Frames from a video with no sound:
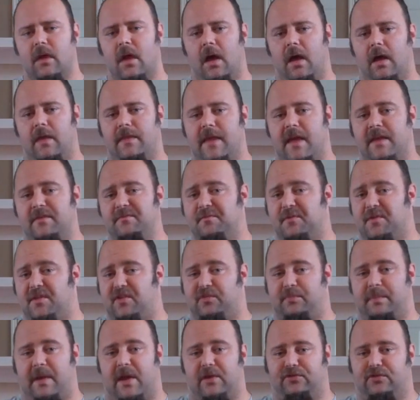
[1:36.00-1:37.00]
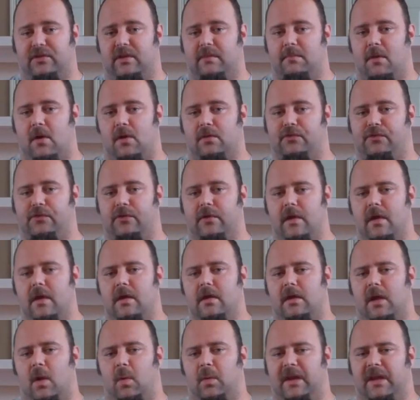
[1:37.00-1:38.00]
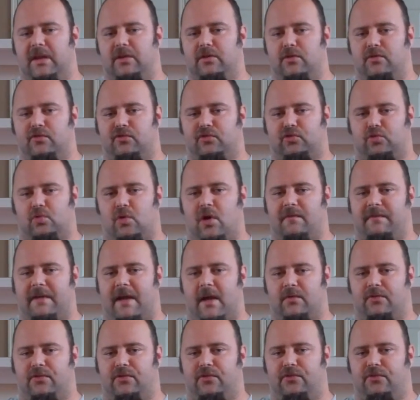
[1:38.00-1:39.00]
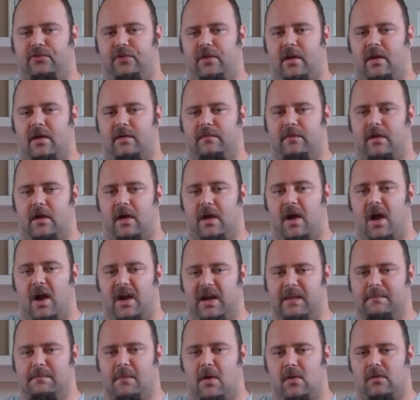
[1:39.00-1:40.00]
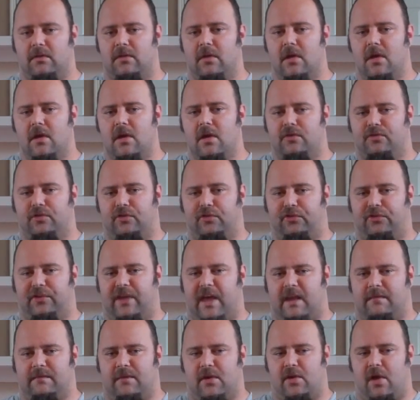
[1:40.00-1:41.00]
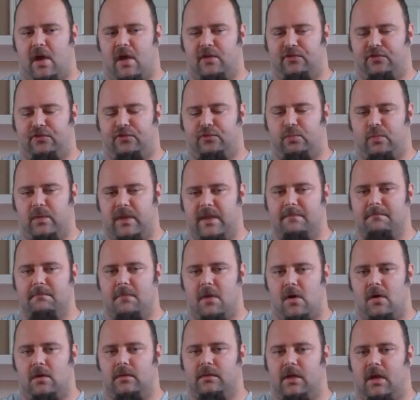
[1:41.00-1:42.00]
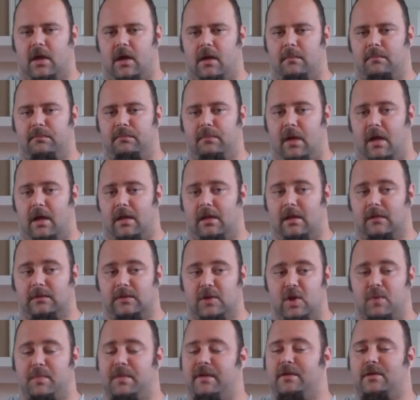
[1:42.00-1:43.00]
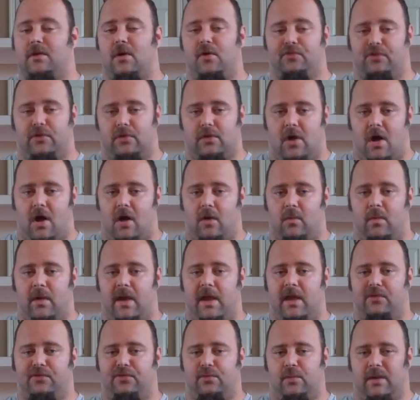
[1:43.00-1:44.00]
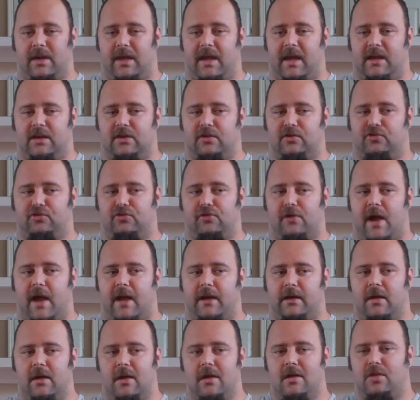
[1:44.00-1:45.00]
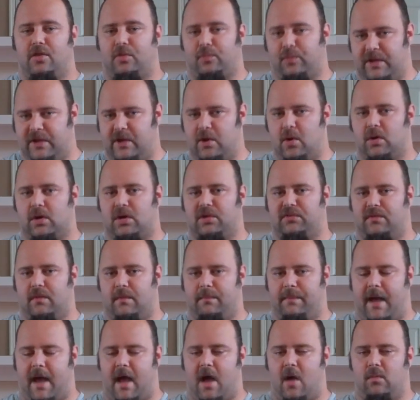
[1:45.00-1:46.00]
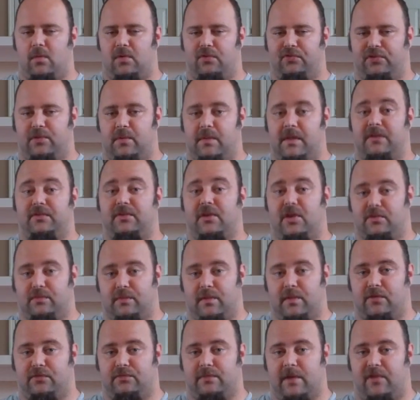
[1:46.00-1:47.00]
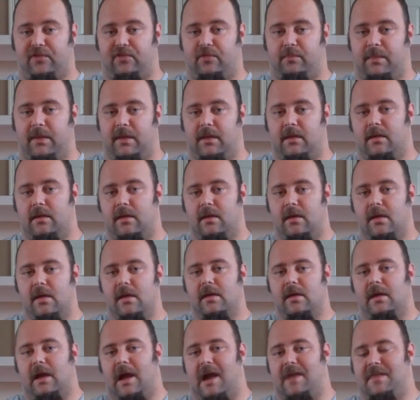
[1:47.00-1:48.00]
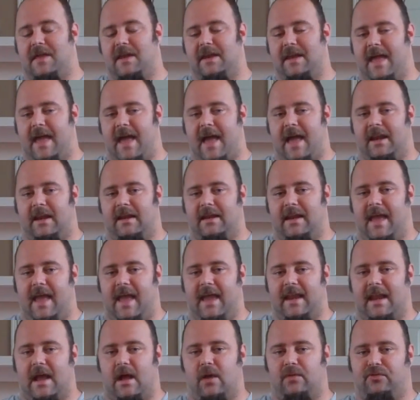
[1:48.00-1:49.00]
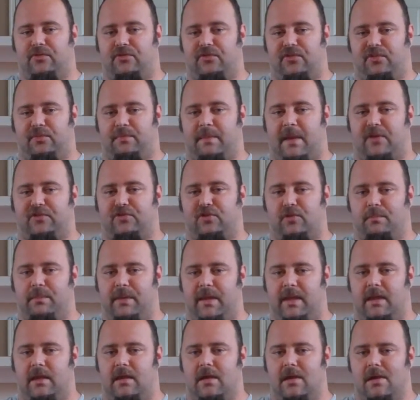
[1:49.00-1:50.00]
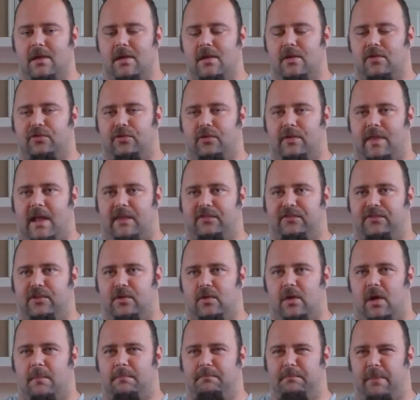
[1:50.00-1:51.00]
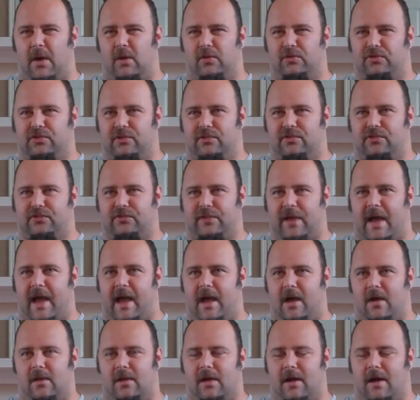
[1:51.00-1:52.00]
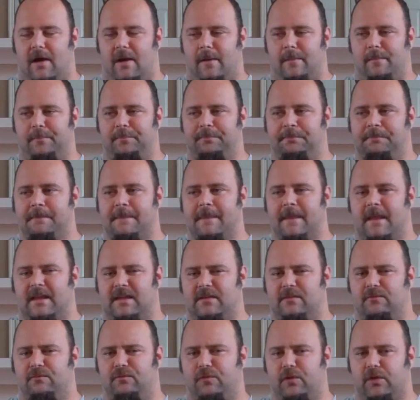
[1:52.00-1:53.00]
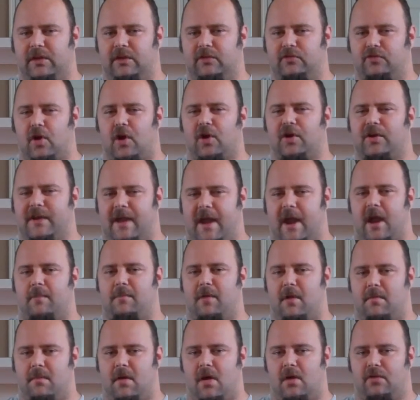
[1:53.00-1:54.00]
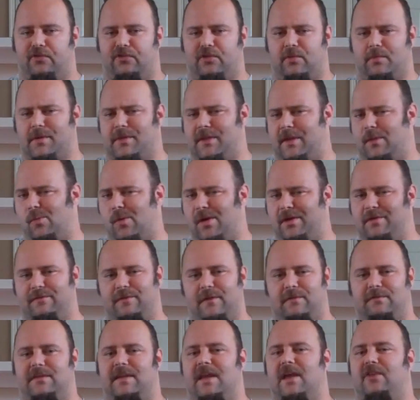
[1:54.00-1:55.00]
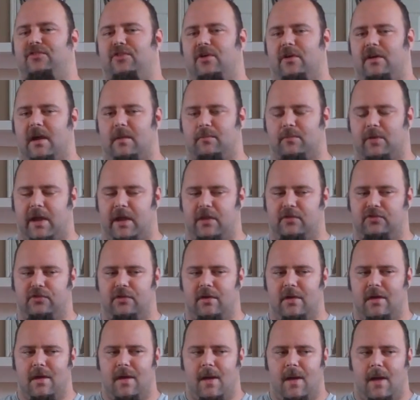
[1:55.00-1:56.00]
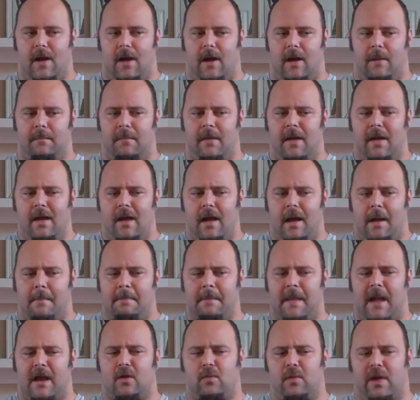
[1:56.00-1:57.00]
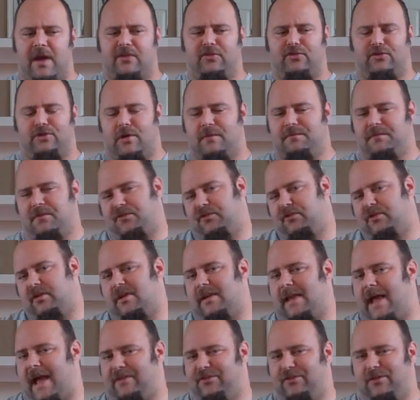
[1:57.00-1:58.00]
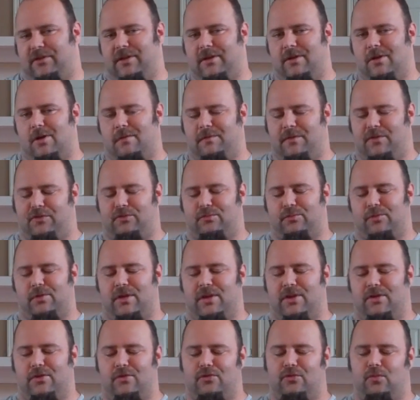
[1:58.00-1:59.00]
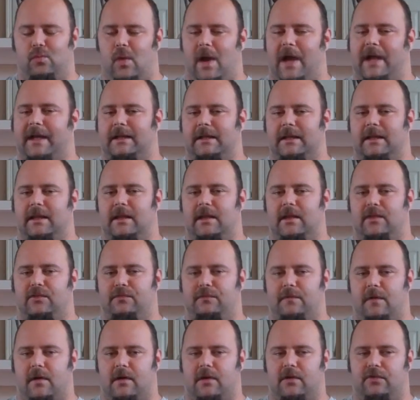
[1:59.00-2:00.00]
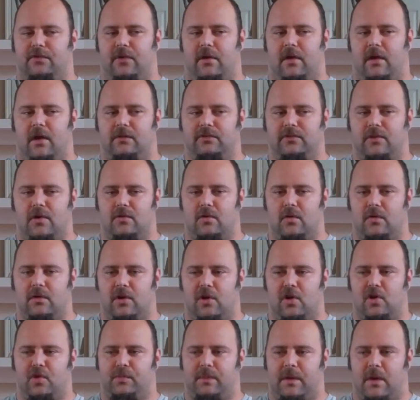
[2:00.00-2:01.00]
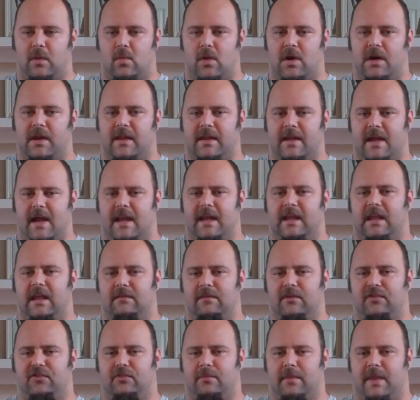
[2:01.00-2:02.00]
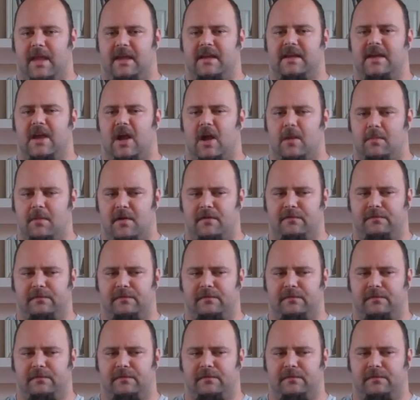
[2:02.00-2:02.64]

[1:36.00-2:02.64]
And then for the specialty malts, I went ahead and used 12 ounces of Honey Malt. So this is kind of a sweet malt. A little bit goes a long way, so I went ahead and tried 3/4 of a pound. We'll see what that does for this recipe. I then added 8 ounces of Special B. So that's a Belgian style, really dark caramel malt, somewhere in the 150 SRM range. I'm not quite sure if this is classic, if this is really used widely as far as a Dunkel goes, but I wanted to kind of give it some of that caramel